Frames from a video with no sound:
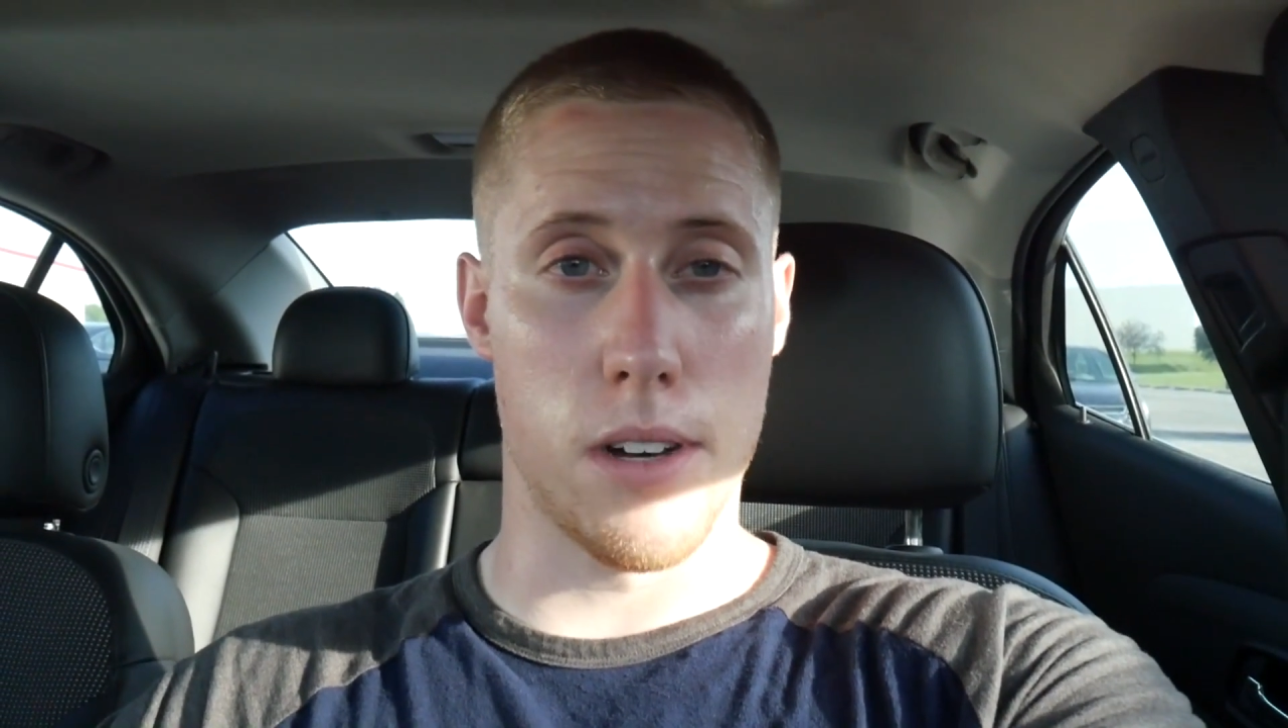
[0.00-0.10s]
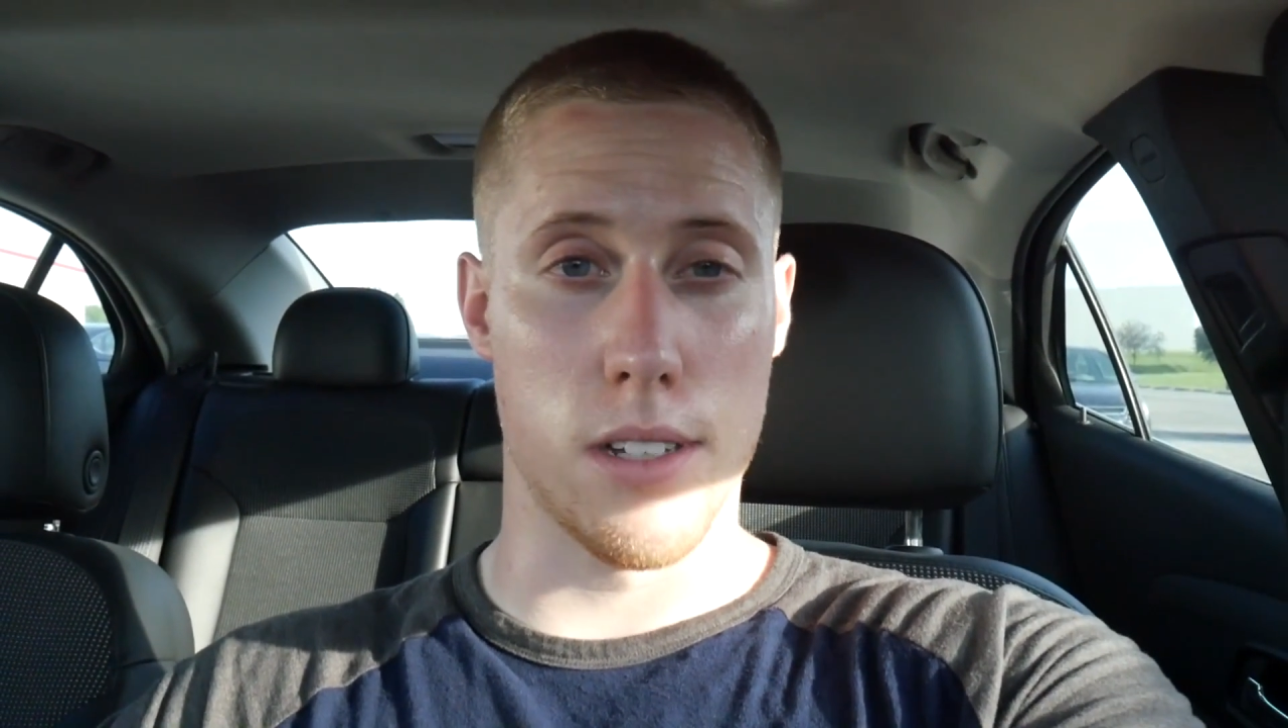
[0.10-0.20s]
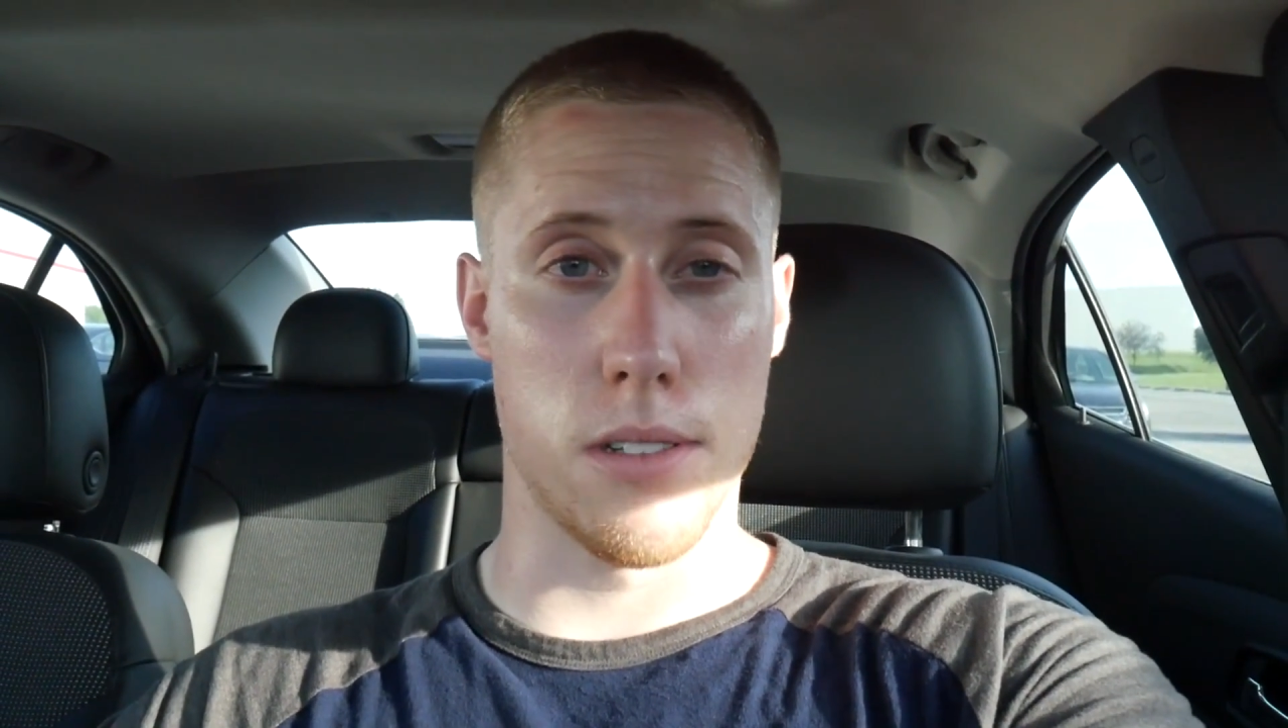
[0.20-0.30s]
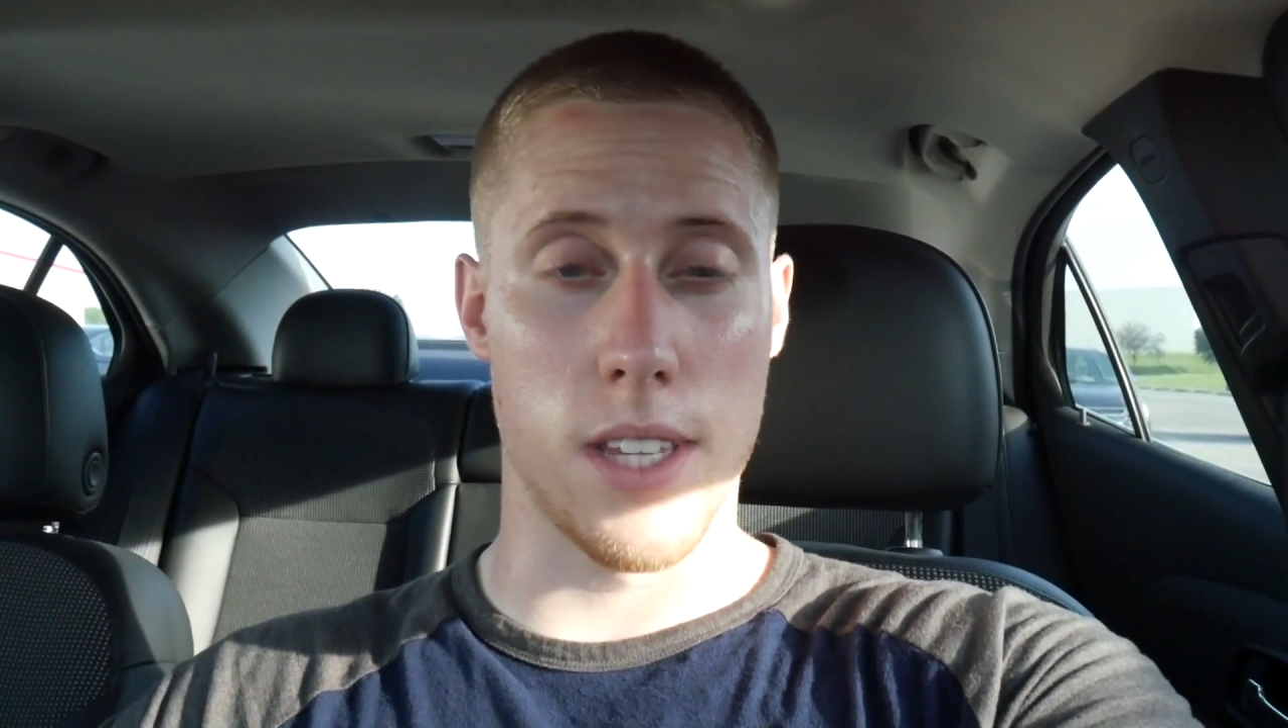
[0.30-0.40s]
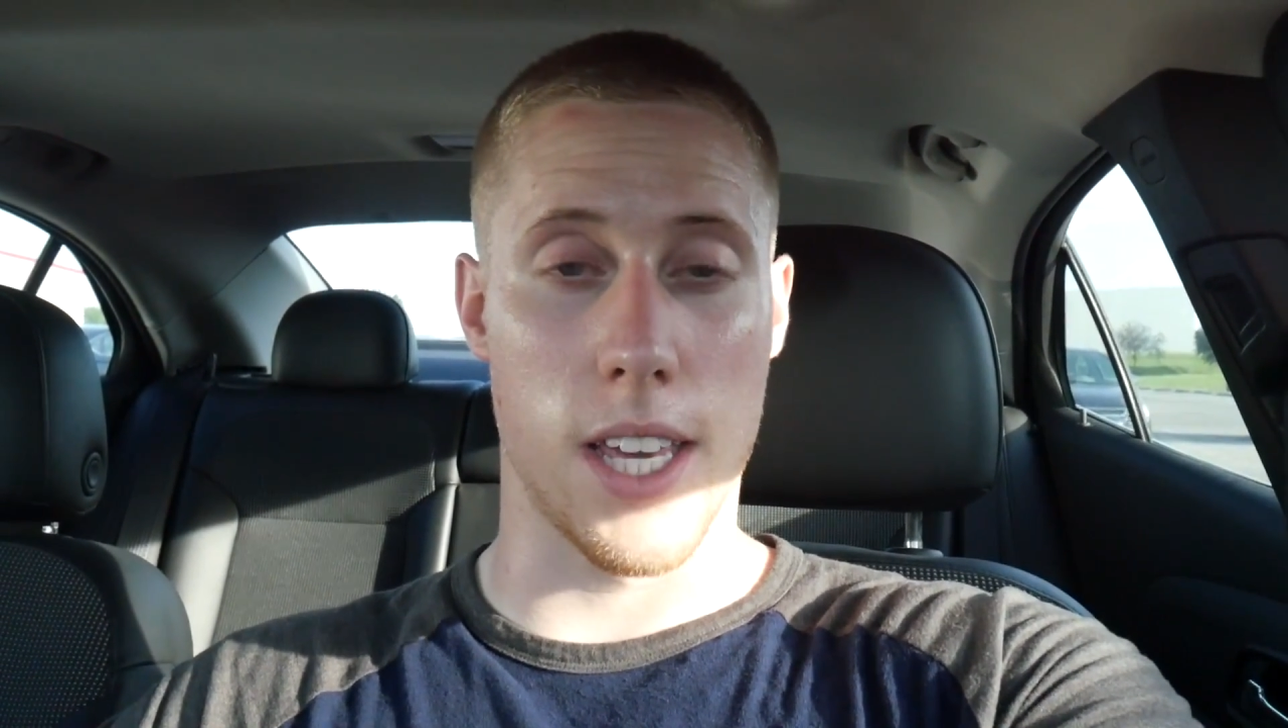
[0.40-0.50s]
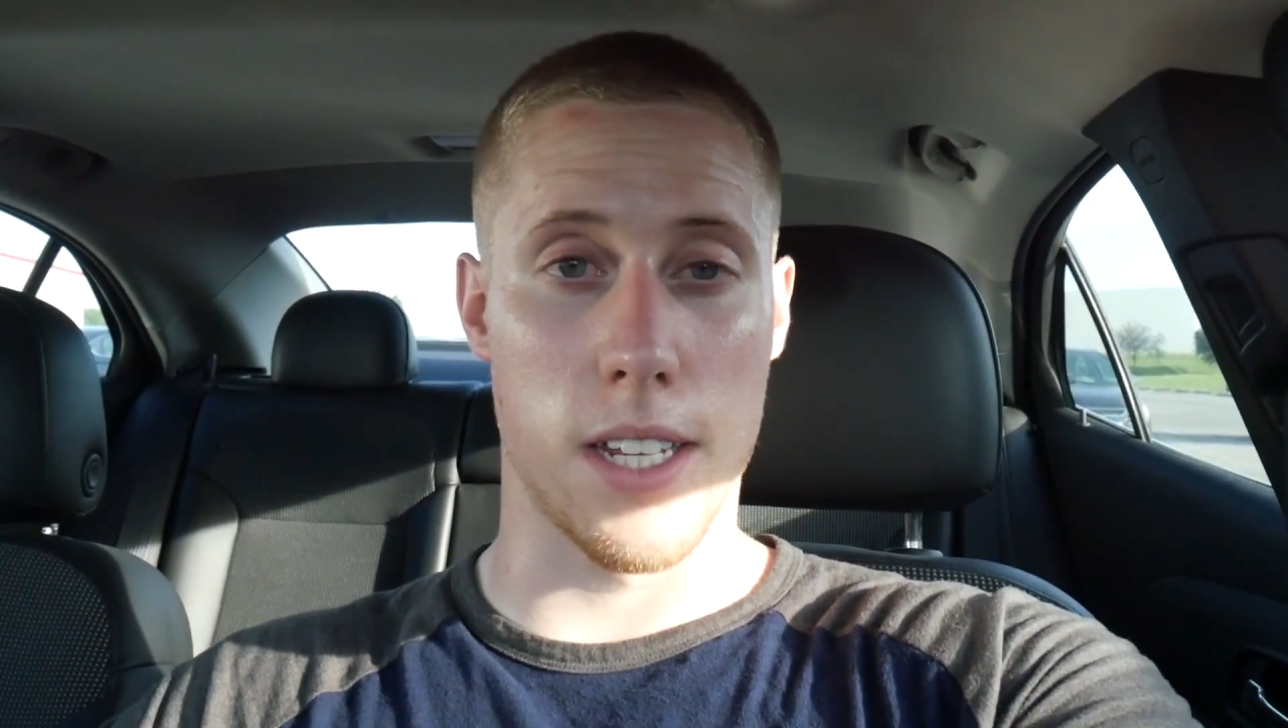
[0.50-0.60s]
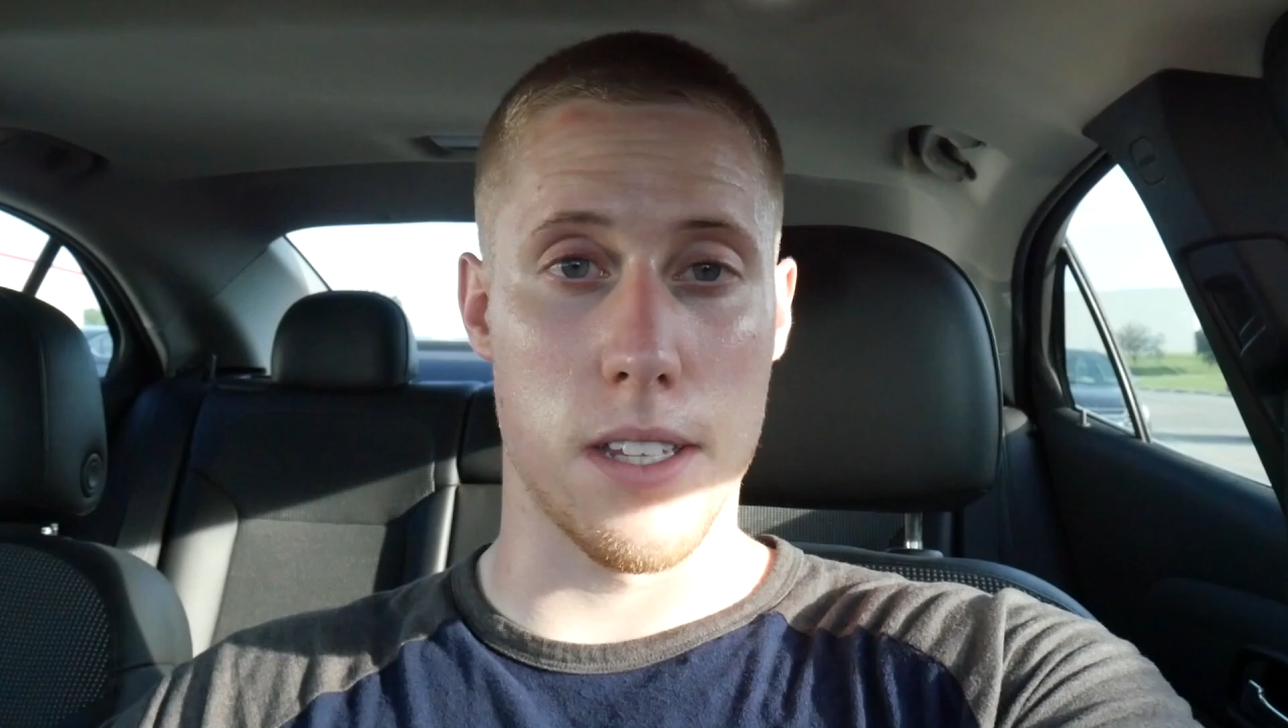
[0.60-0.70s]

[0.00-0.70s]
onto the end